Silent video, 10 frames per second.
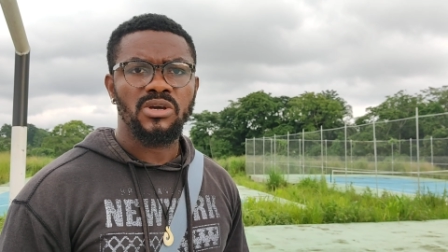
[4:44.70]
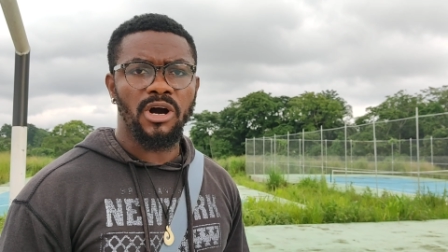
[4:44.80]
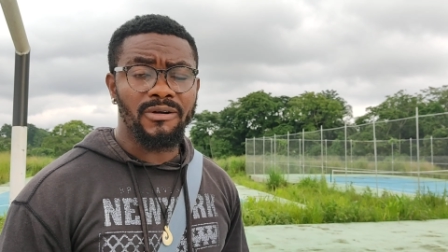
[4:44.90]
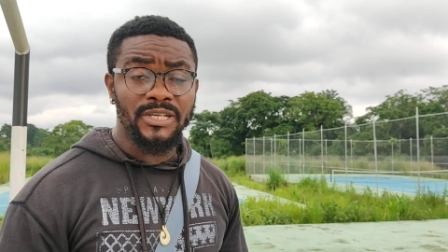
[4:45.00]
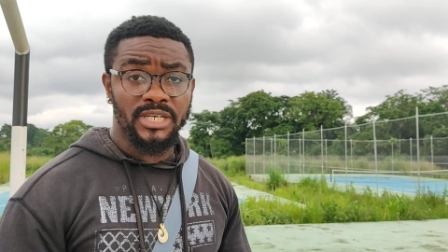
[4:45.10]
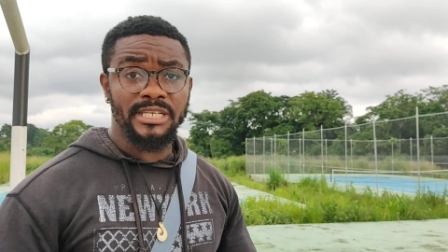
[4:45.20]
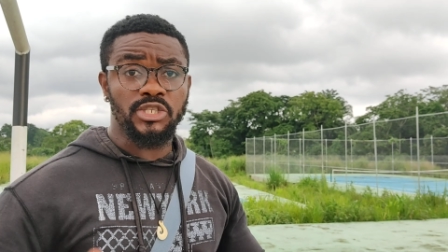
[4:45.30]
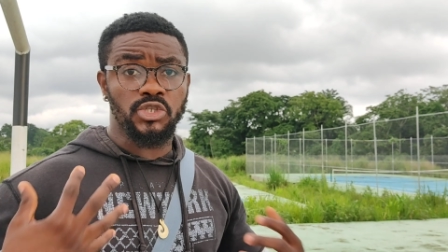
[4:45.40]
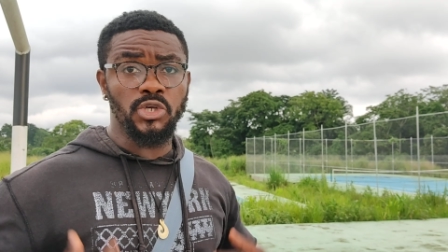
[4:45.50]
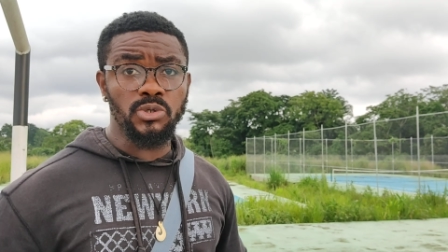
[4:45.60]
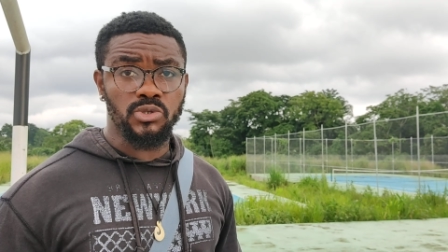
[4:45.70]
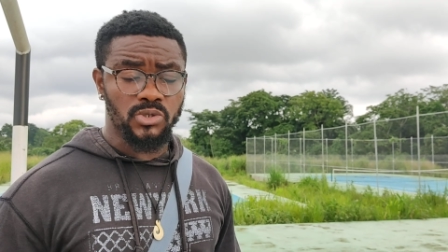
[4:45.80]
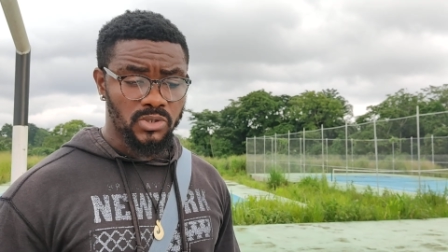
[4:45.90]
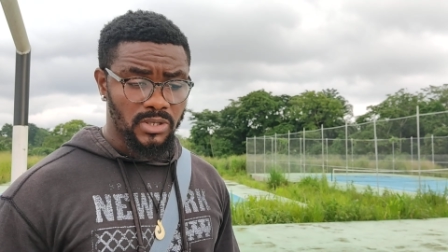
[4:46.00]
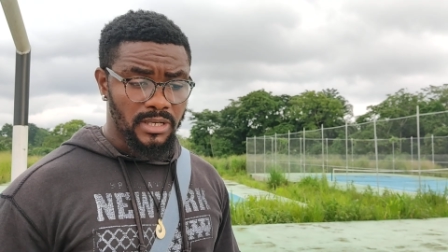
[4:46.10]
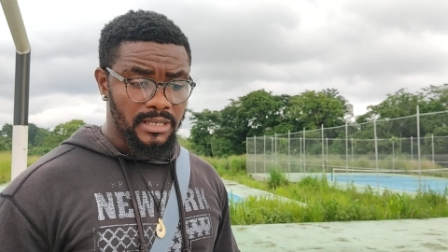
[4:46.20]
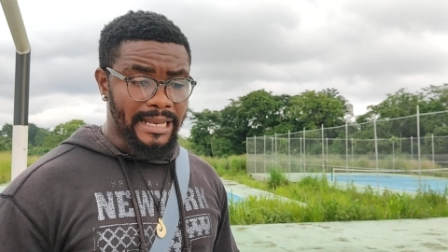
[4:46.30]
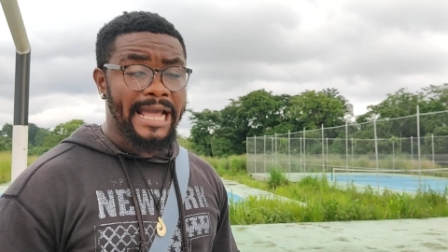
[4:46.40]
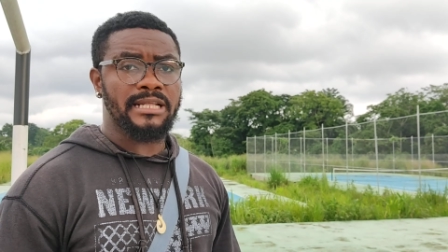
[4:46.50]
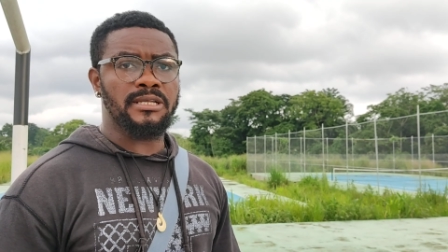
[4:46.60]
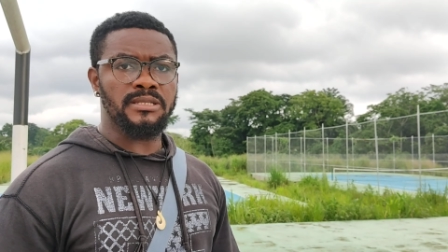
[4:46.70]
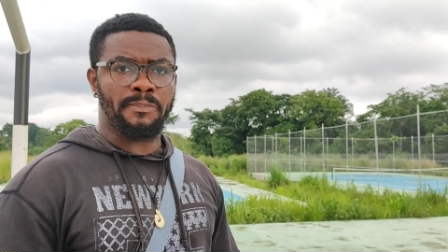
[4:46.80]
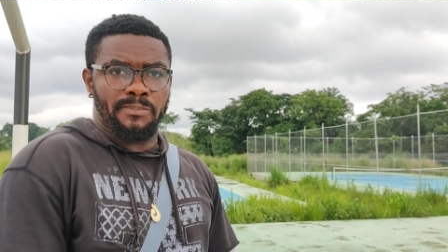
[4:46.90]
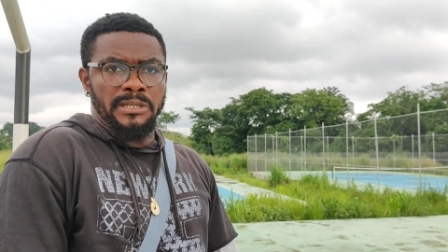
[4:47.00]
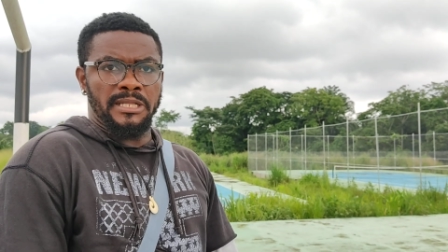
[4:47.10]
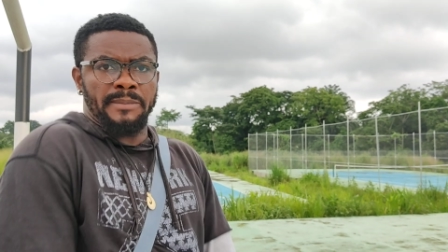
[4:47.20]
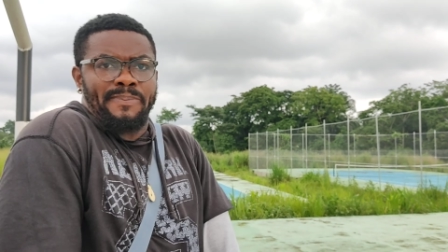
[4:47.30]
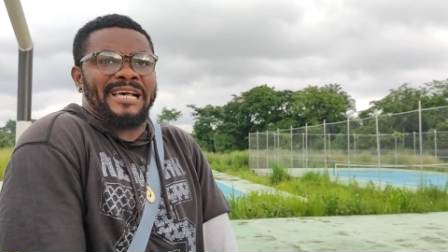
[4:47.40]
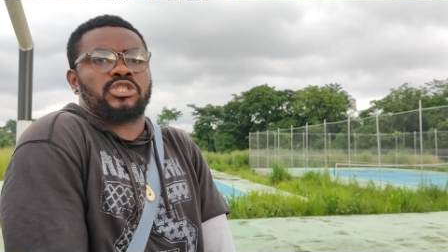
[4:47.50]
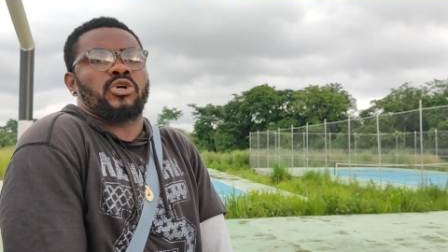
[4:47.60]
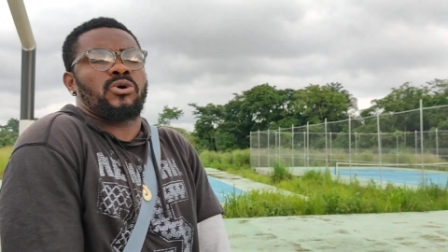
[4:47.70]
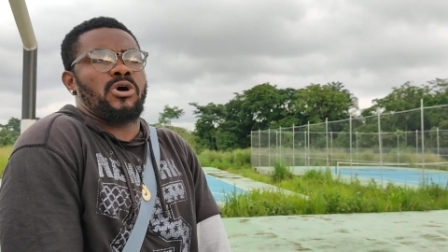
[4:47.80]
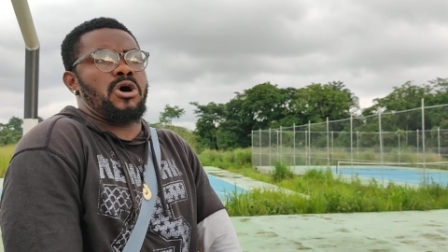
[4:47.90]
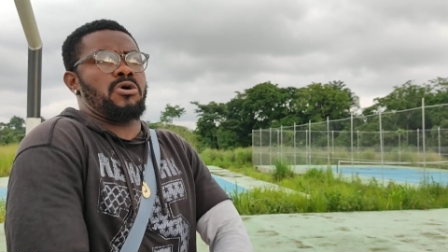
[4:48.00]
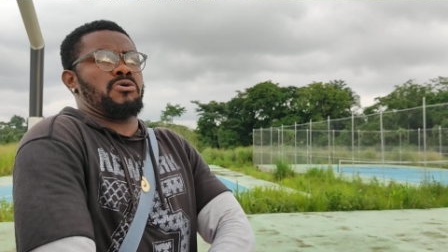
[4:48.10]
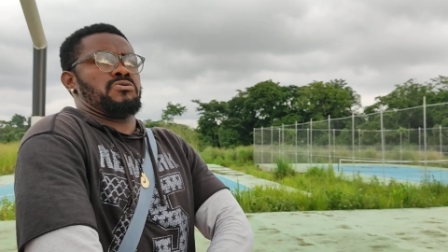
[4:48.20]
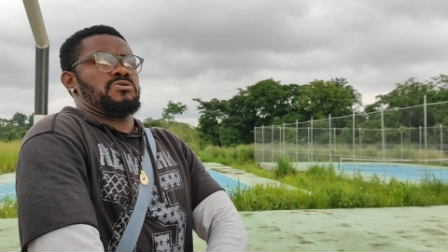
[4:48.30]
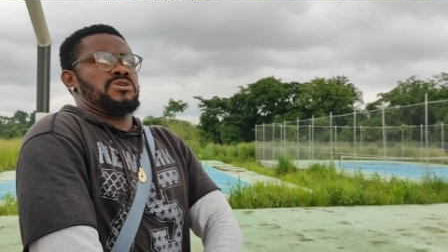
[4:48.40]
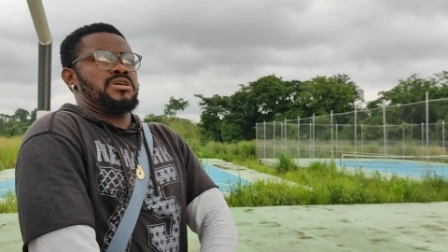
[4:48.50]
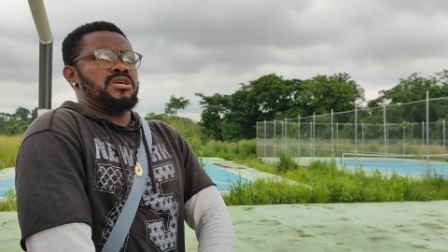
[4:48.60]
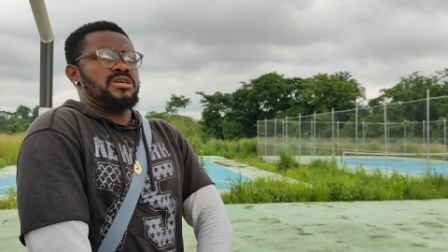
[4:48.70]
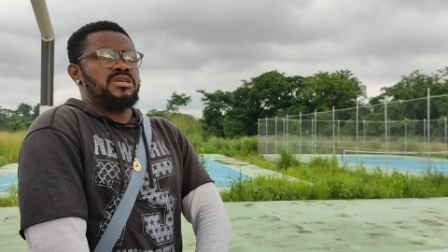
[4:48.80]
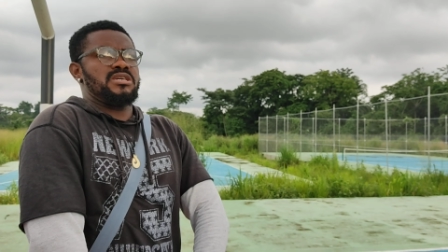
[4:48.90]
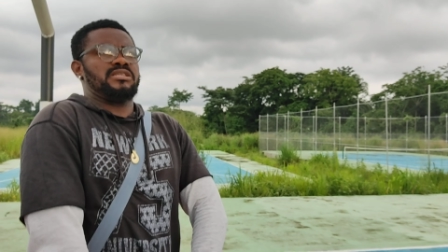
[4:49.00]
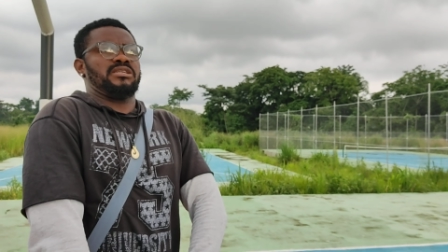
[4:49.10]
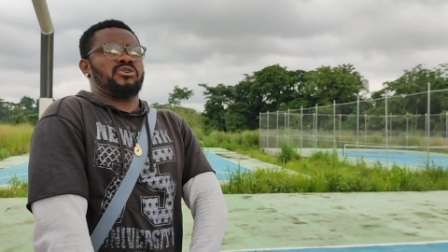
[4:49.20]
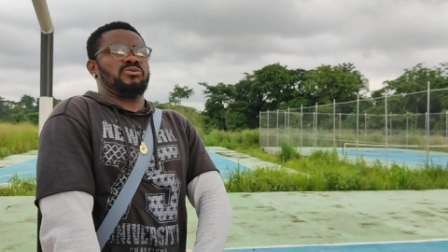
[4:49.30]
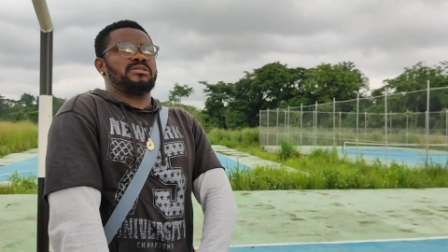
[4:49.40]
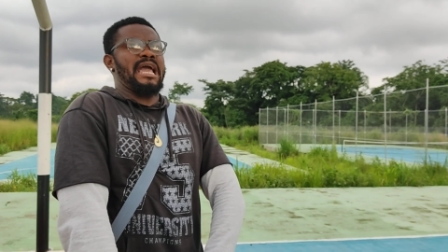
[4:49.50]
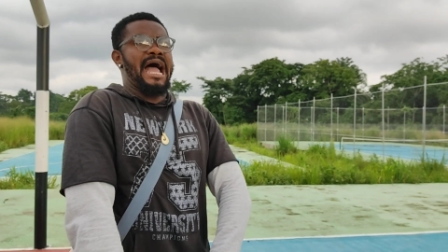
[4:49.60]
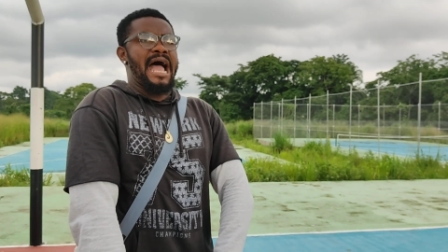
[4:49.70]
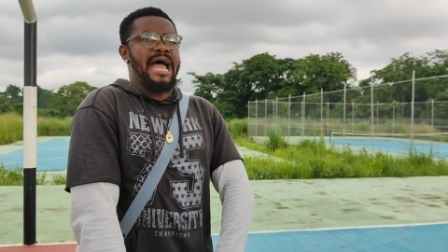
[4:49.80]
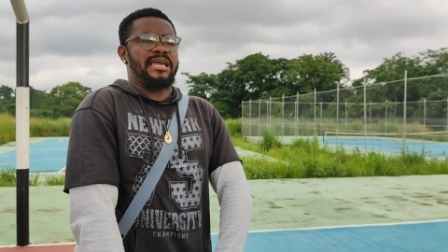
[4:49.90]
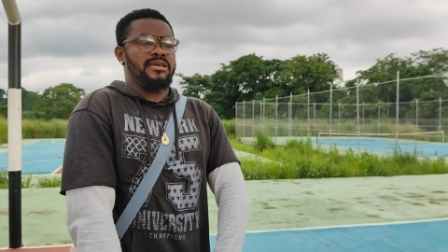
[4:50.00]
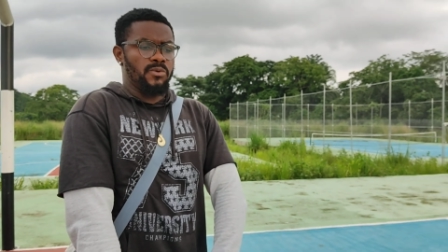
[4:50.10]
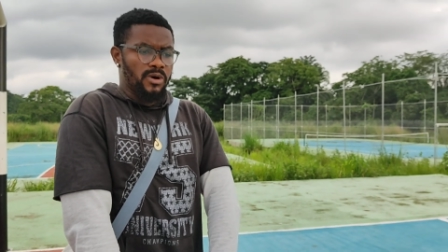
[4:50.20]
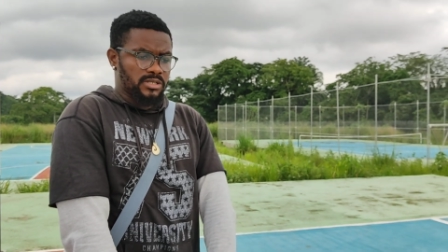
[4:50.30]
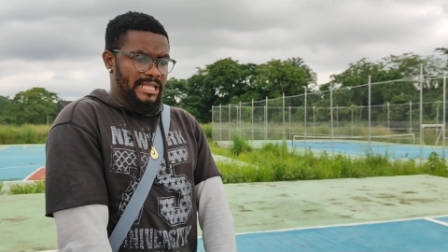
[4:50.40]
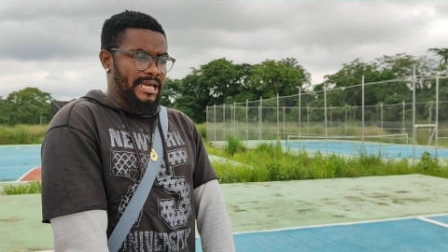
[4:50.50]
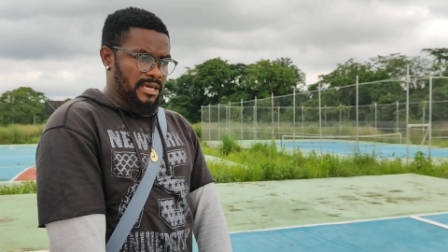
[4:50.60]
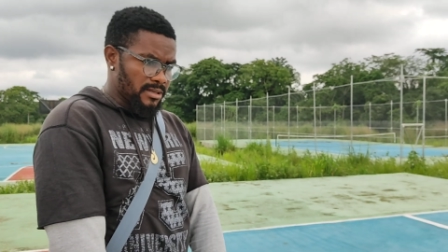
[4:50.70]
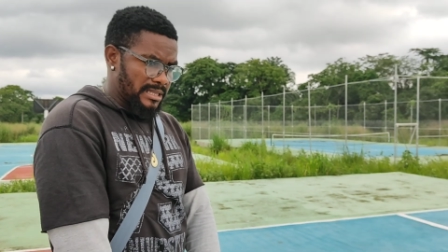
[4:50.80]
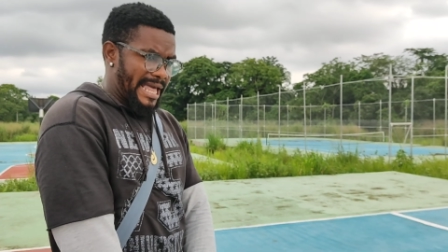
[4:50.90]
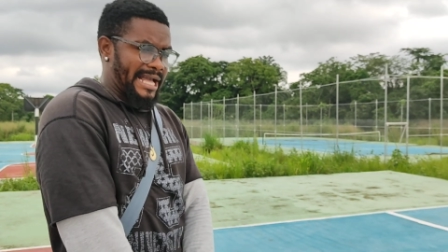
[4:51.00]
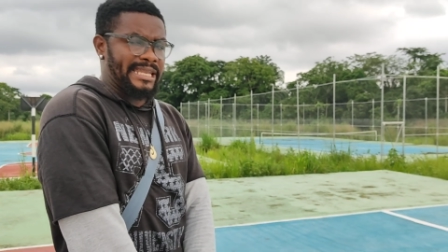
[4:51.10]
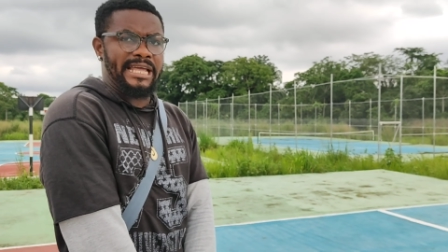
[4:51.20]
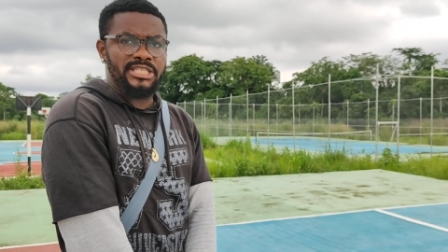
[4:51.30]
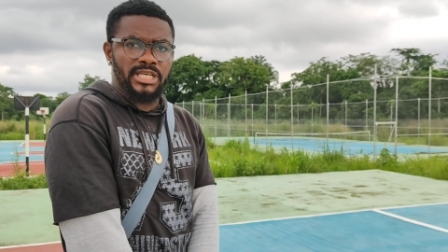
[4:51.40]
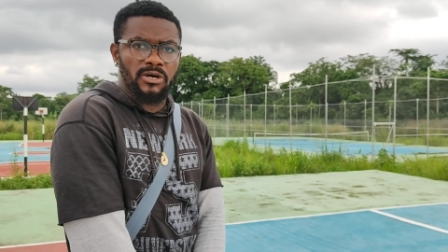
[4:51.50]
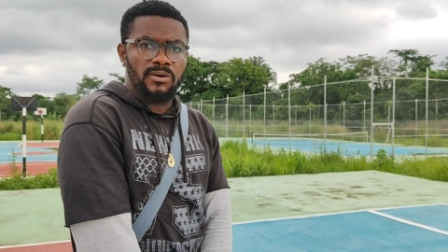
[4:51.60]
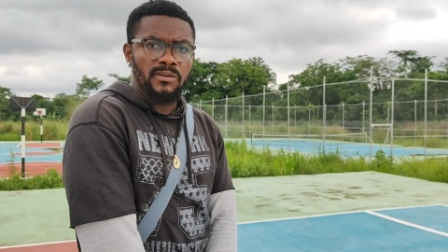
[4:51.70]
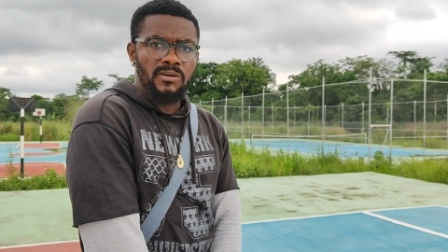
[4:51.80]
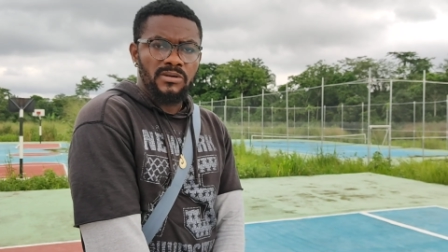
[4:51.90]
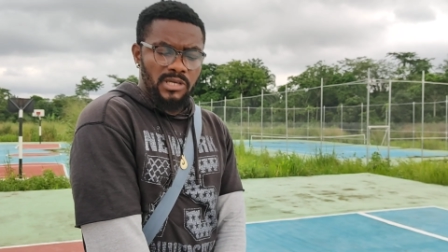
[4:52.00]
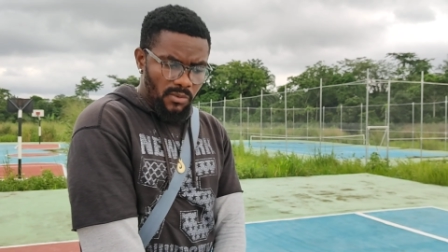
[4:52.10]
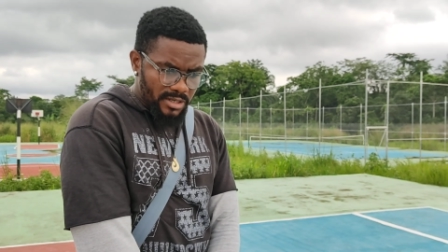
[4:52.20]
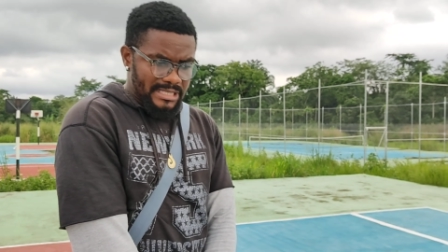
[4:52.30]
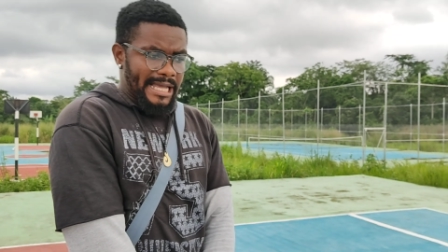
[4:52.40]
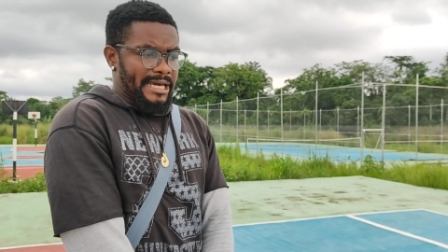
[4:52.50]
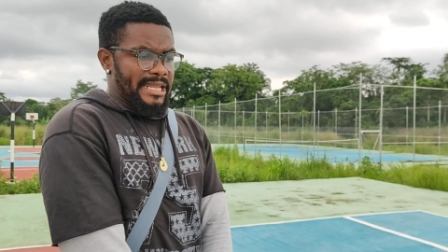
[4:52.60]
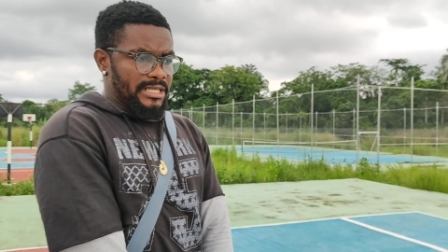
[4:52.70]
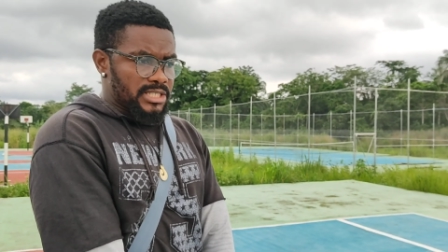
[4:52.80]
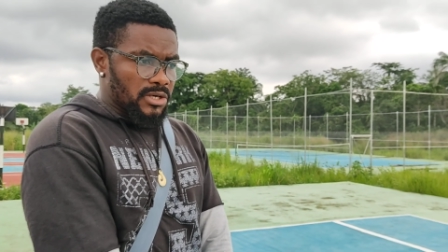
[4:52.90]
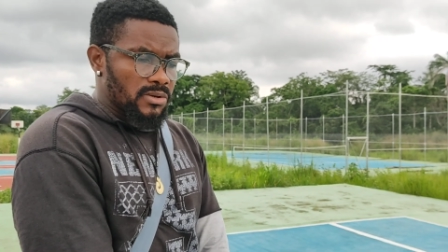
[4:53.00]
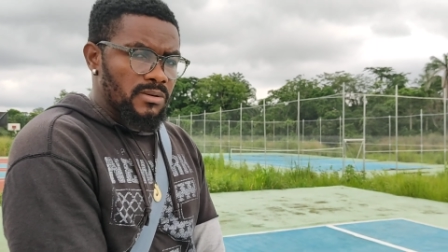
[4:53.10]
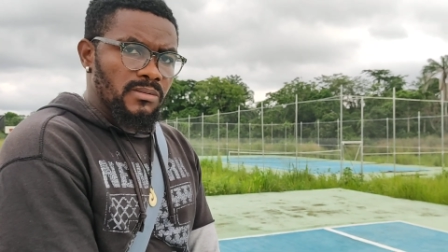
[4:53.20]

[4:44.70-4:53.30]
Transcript: Always on his suit. Like the, the, the, the pastor. Oh, he is a good guy. He walks like, a, like an angel. He walks like an angel.